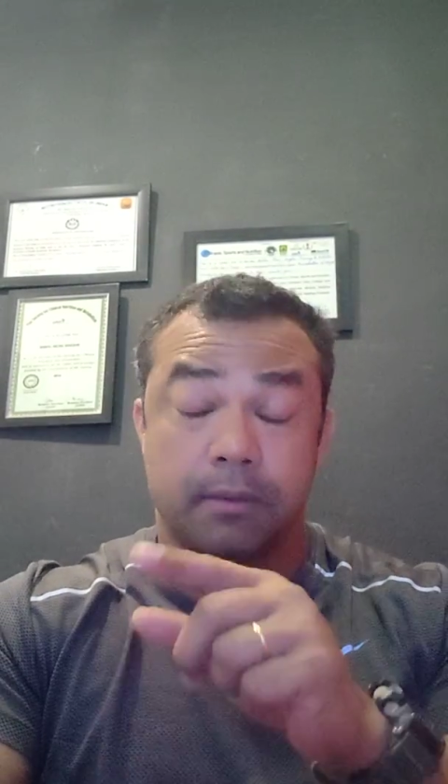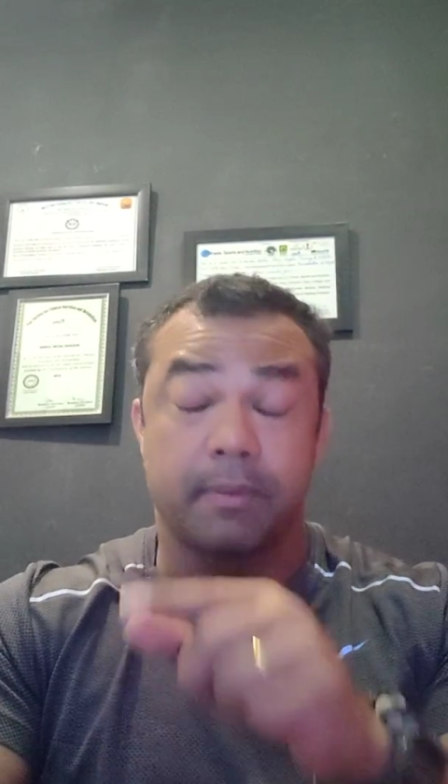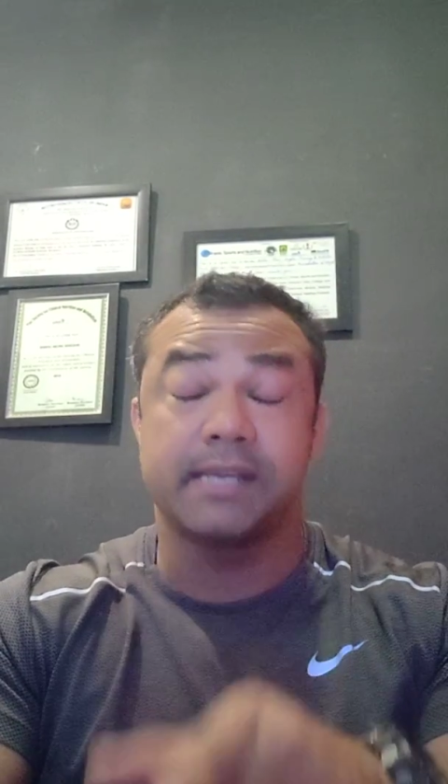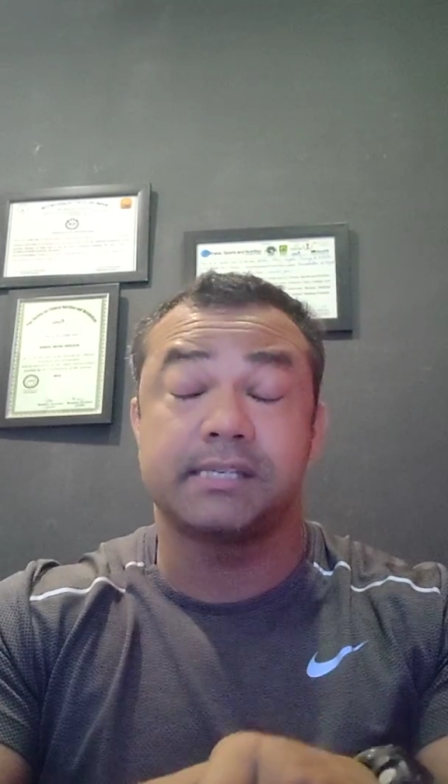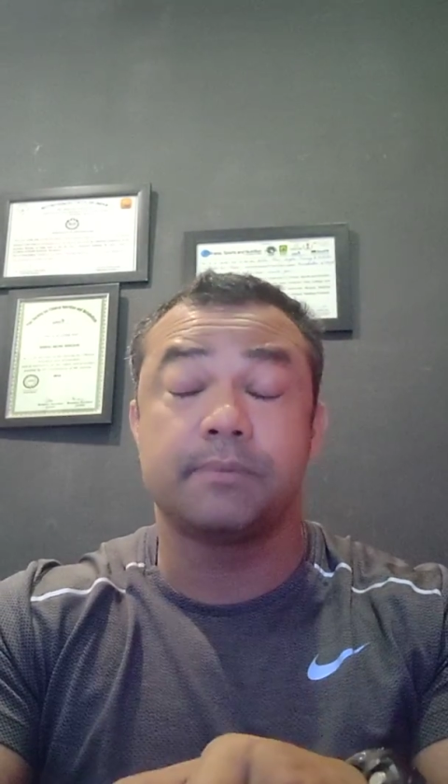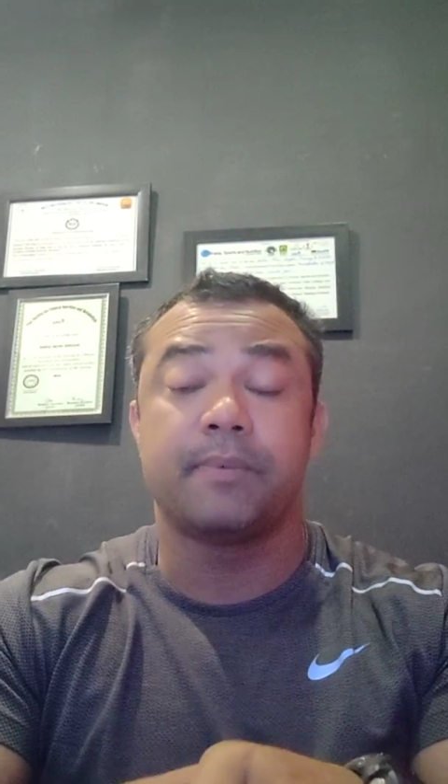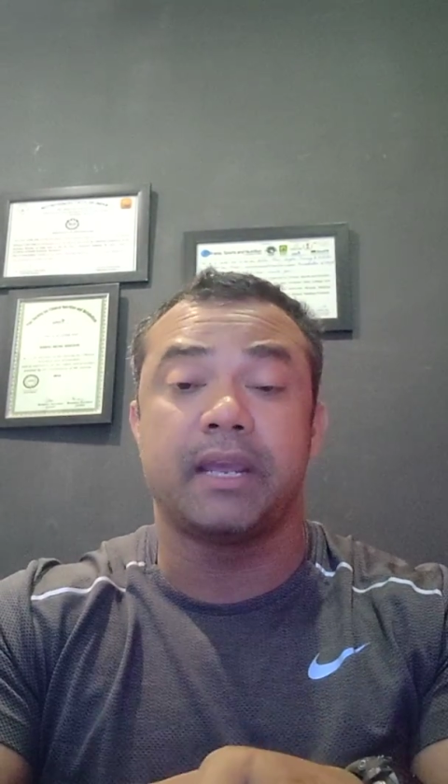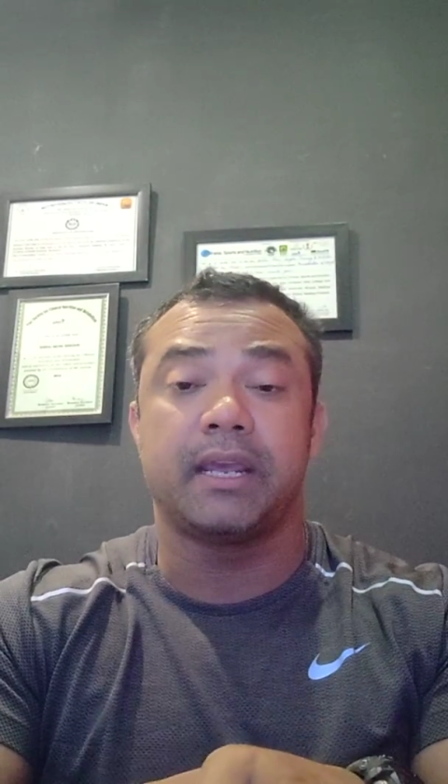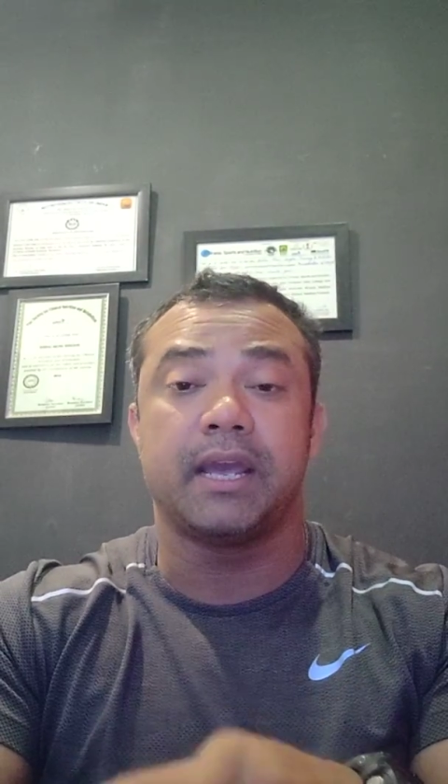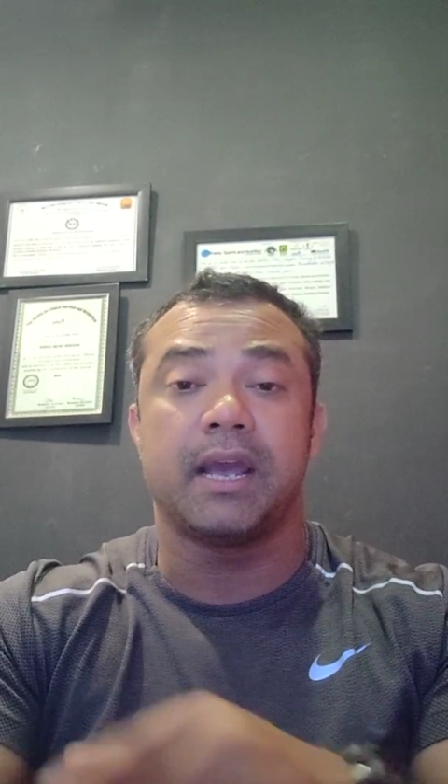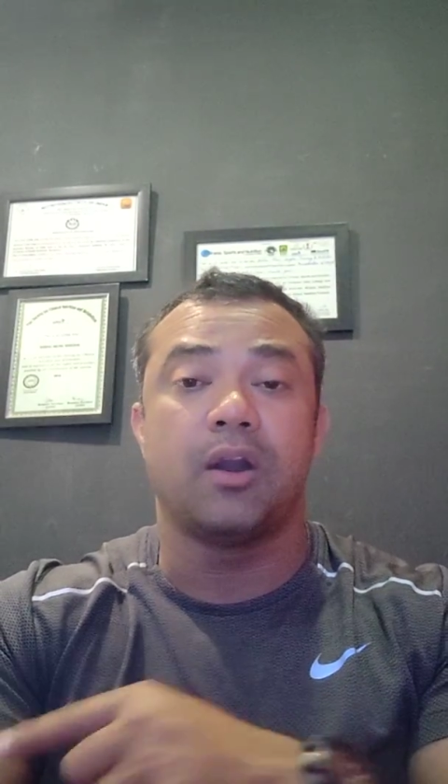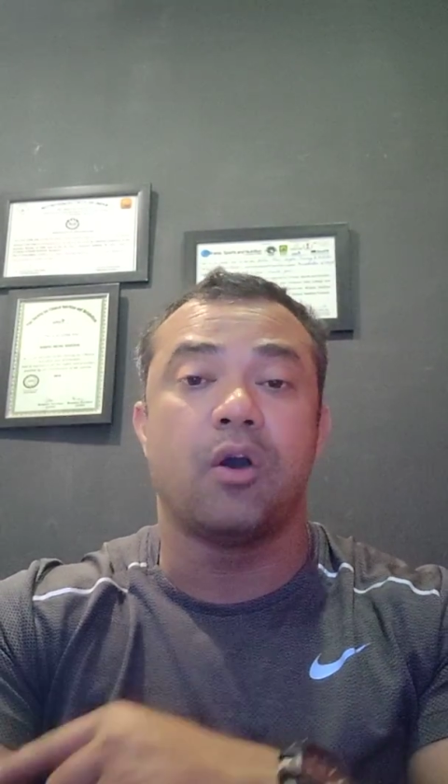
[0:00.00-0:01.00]
biceps
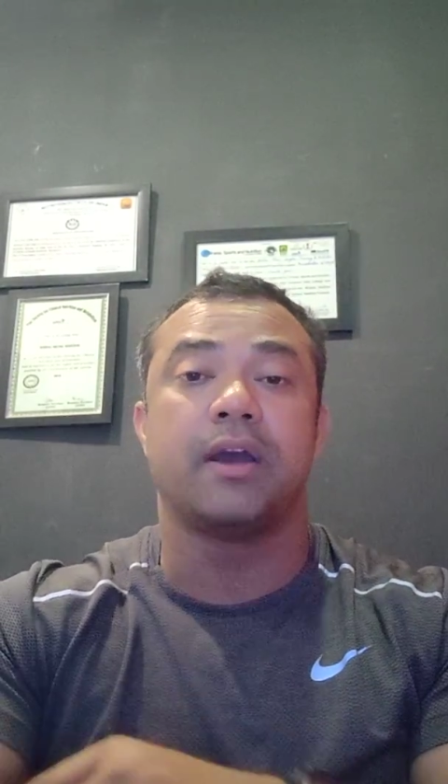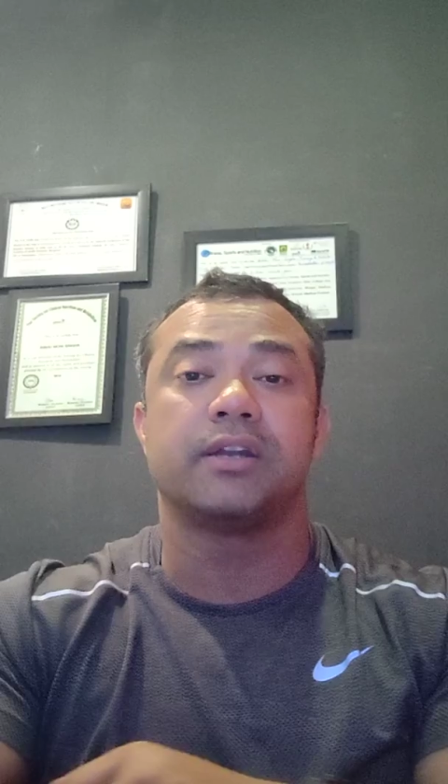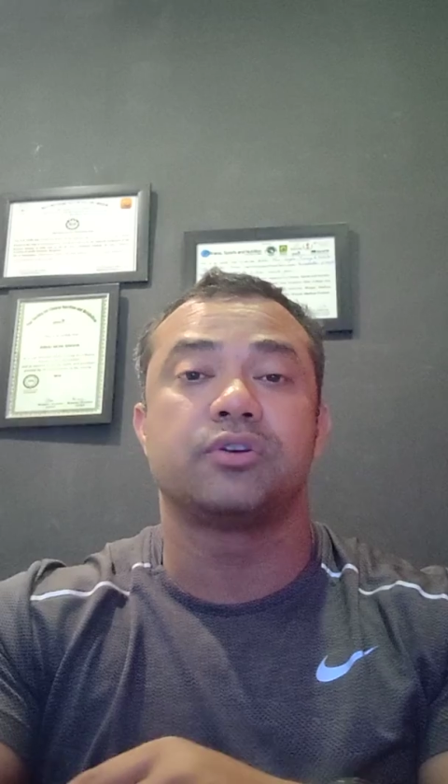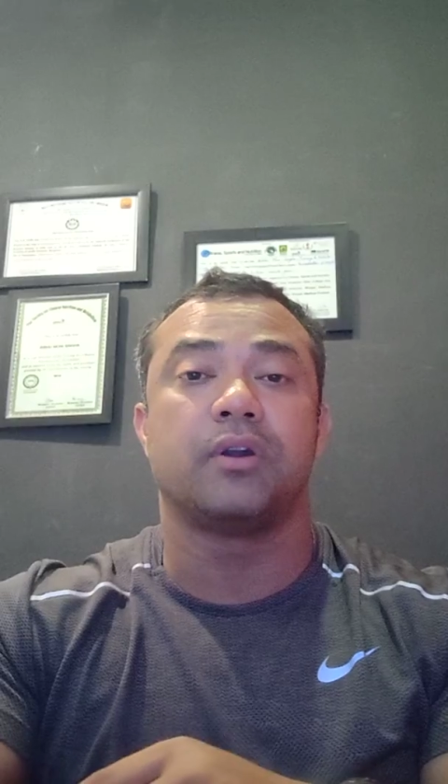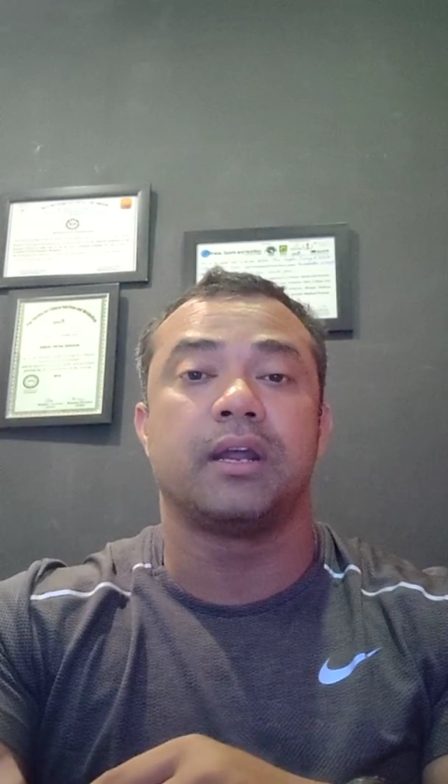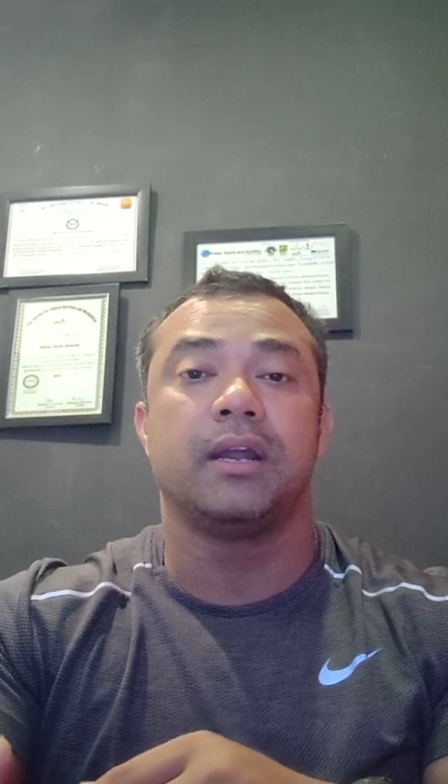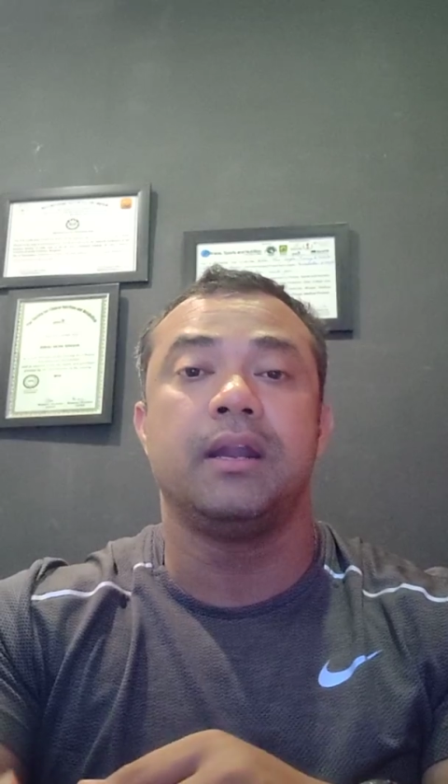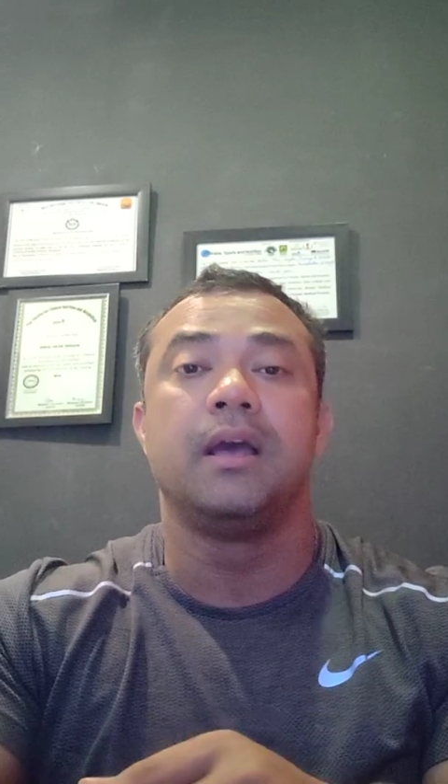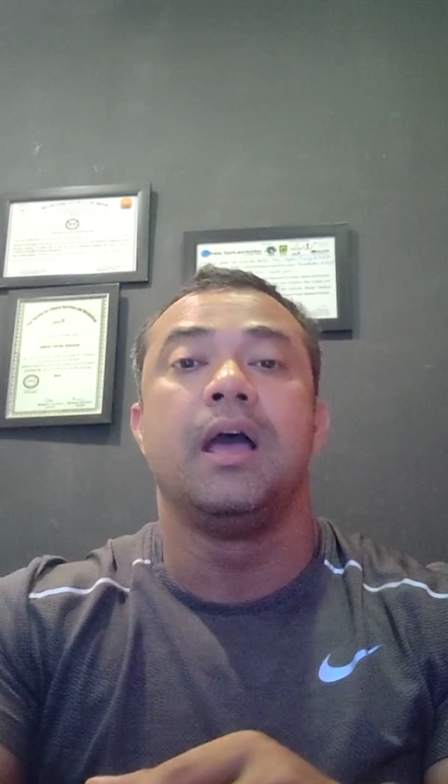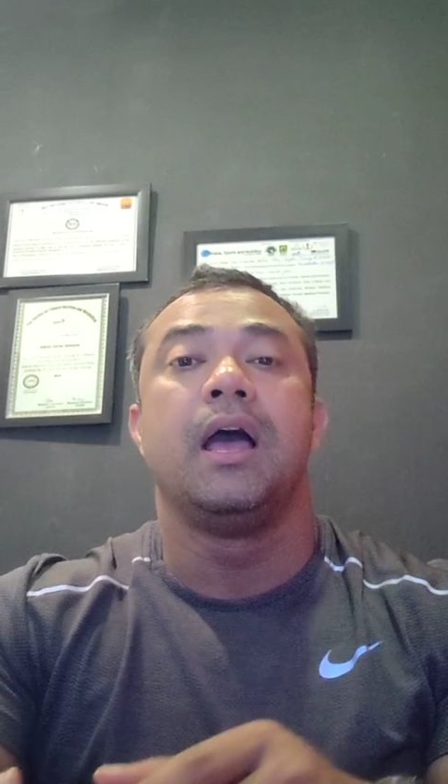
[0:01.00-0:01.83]
brachii, long and short head,